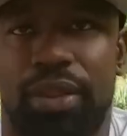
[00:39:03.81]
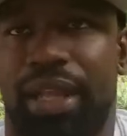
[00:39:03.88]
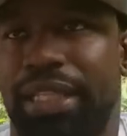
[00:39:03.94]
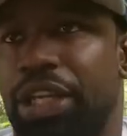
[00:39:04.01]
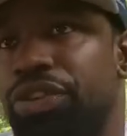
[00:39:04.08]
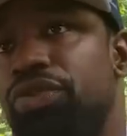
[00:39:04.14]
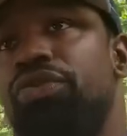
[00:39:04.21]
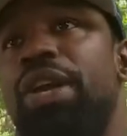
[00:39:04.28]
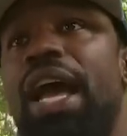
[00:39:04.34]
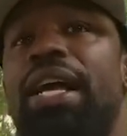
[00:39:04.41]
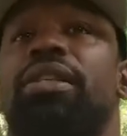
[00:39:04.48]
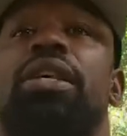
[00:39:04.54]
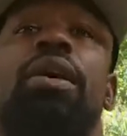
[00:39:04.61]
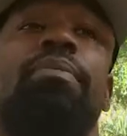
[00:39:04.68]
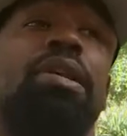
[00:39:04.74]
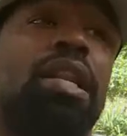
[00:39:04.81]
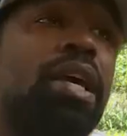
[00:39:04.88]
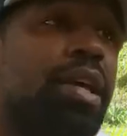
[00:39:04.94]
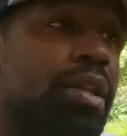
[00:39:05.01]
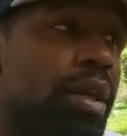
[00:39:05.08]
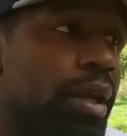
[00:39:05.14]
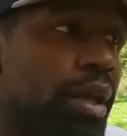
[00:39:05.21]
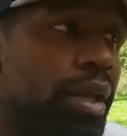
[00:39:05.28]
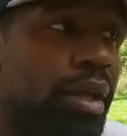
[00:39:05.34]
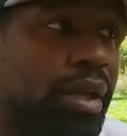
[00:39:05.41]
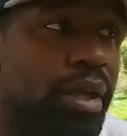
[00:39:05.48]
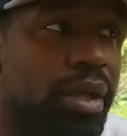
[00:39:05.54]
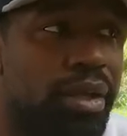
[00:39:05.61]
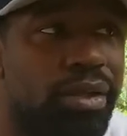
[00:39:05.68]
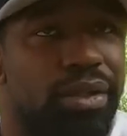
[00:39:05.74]
Like, the new guys coming in,
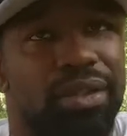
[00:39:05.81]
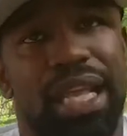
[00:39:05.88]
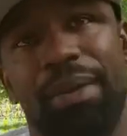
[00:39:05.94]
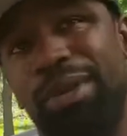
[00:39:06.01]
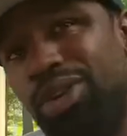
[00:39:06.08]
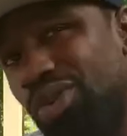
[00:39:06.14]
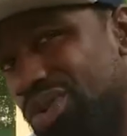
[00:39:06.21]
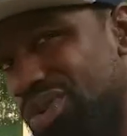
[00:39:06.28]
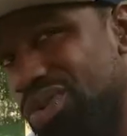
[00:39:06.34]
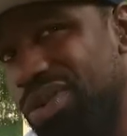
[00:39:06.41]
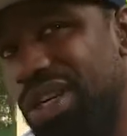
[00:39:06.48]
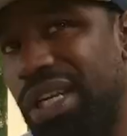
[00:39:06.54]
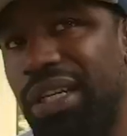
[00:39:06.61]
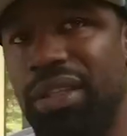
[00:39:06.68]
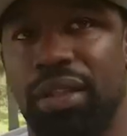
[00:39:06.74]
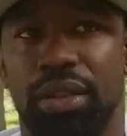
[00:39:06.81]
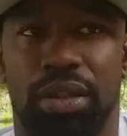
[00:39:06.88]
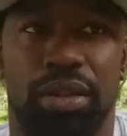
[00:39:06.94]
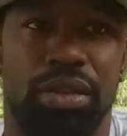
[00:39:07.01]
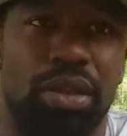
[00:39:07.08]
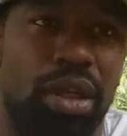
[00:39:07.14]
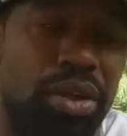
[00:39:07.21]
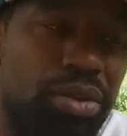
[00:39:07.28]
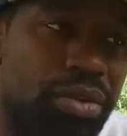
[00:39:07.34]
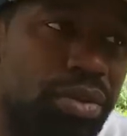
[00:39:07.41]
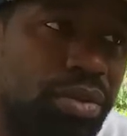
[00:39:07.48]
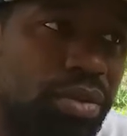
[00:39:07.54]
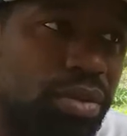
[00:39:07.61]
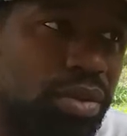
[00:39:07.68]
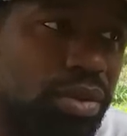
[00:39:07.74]
they be cool. And, you know,
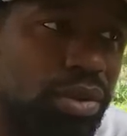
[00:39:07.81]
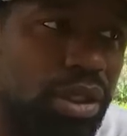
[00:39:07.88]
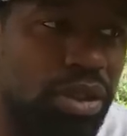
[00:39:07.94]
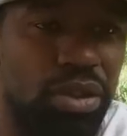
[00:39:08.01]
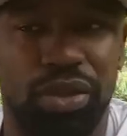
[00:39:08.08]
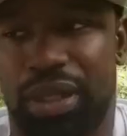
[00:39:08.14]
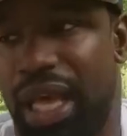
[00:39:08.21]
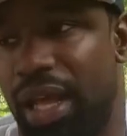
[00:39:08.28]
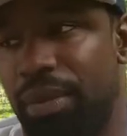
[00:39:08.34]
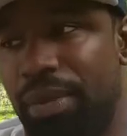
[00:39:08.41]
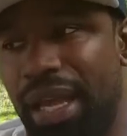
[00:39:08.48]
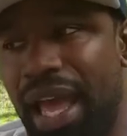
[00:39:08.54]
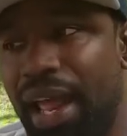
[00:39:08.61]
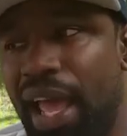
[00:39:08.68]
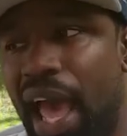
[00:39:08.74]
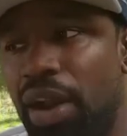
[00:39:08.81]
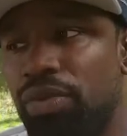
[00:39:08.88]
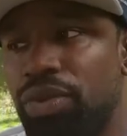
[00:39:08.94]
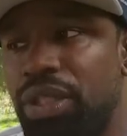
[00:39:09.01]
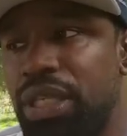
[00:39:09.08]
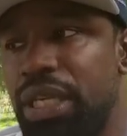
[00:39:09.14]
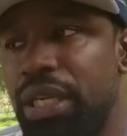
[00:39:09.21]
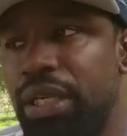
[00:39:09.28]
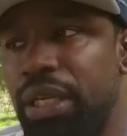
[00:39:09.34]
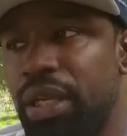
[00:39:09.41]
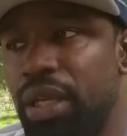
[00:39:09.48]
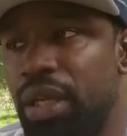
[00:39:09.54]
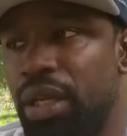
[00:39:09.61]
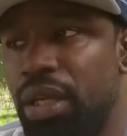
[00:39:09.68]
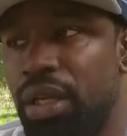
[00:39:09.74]
you look at them, like, I don't see
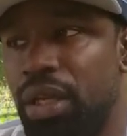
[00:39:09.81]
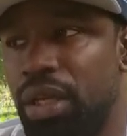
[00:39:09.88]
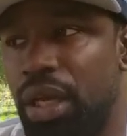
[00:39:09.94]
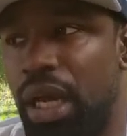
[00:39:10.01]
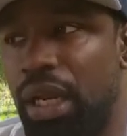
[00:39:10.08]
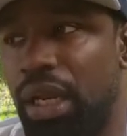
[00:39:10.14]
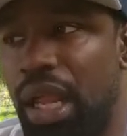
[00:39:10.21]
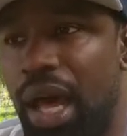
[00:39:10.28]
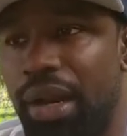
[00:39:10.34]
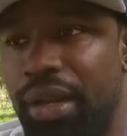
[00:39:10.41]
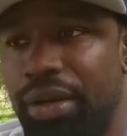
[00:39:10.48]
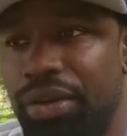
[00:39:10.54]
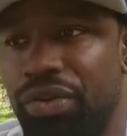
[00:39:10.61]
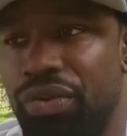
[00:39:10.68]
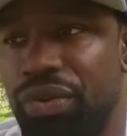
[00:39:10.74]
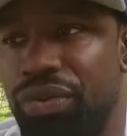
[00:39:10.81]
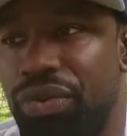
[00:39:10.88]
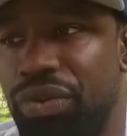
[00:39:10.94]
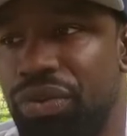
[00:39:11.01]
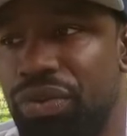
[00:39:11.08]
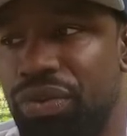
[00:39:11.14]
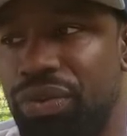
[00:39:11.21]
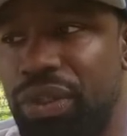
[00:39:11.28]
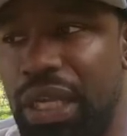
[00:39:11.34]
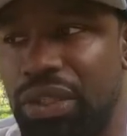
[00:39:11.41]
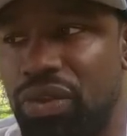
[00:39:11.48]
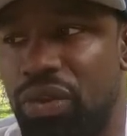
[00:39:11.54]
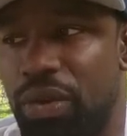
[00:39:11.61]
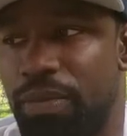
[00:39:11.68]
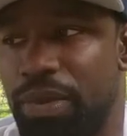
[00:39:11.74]
a lot of new dudes that's
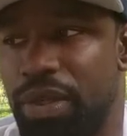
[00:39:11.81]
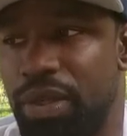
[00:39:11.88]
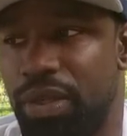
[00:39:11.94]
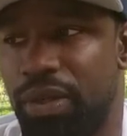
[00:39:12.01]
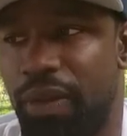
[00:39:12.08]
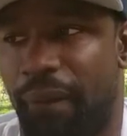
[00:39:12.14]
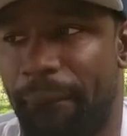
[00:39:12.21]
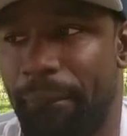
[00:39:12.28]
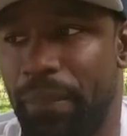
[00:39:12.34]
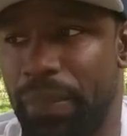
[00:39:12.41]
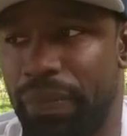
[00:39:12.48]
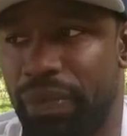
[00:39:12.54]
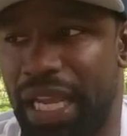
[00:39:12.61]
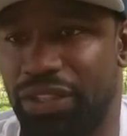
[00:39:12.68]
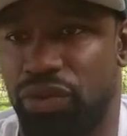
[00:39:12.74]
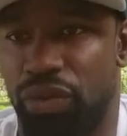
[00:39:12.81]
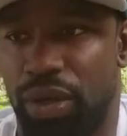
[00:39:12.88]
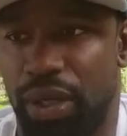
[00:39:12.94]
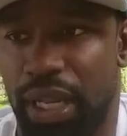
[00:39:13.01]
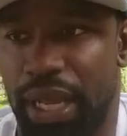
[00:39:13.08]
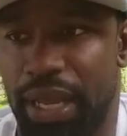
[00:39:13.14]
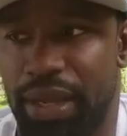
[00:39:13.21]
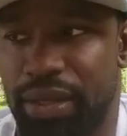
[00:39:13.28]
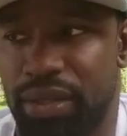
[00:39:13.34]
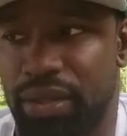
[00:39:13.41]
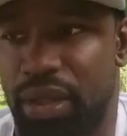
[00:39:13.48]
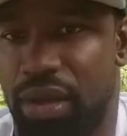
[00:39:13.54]
going to last.